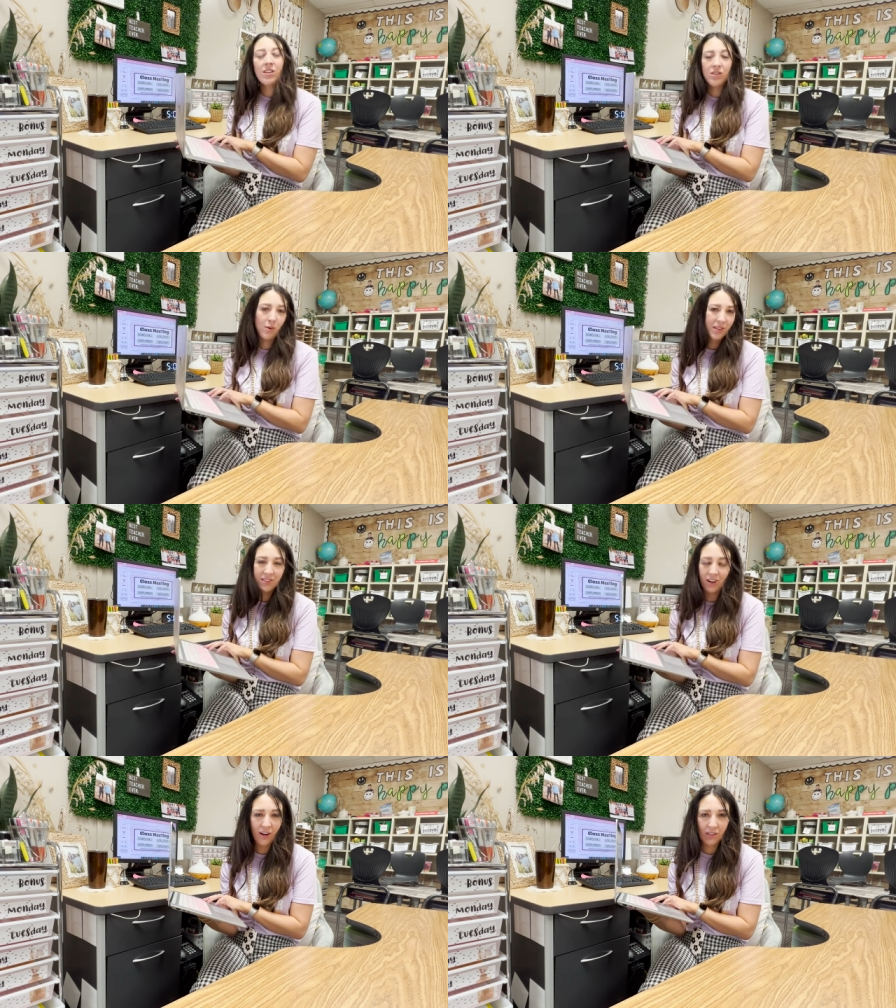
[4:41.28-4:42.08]
you can
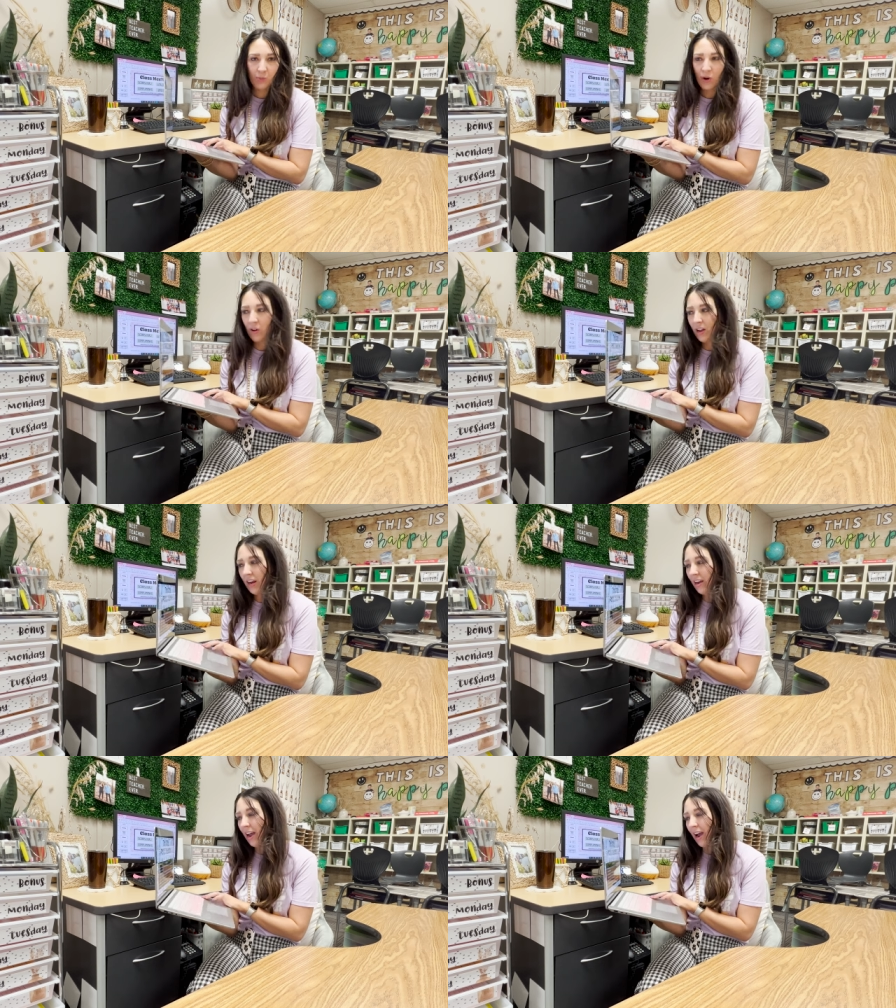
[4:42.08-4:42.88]
start small
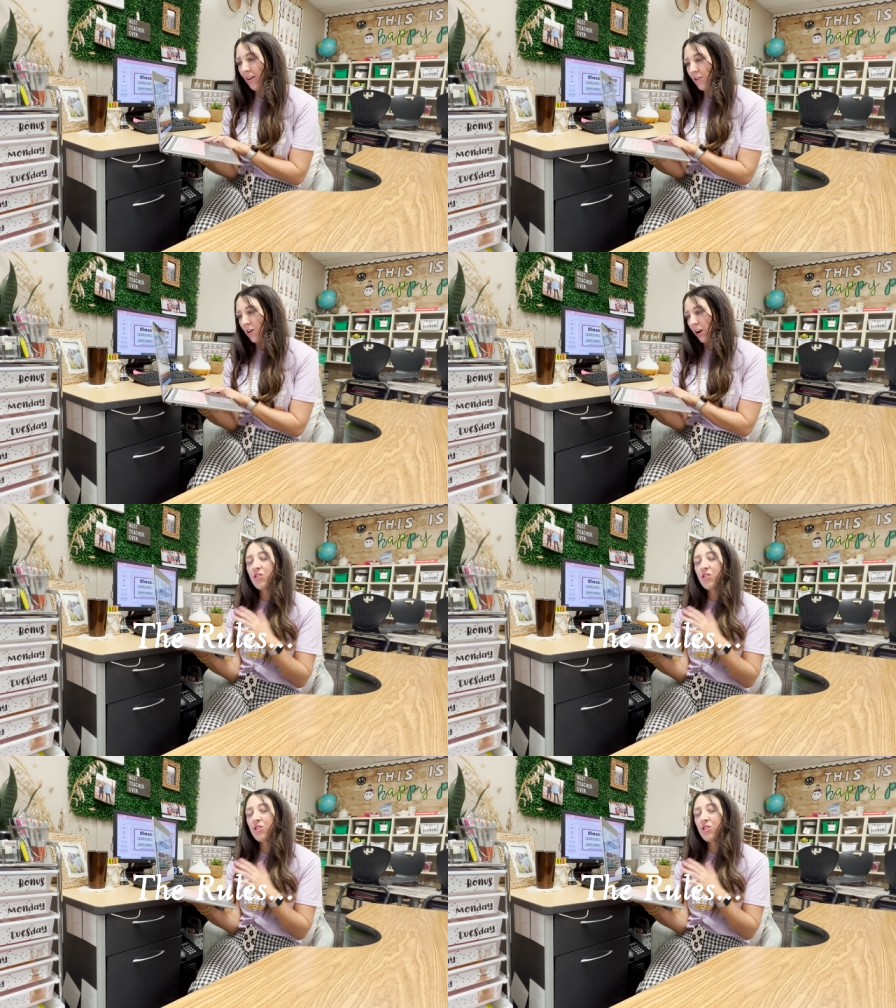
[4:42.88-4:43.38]
and add on.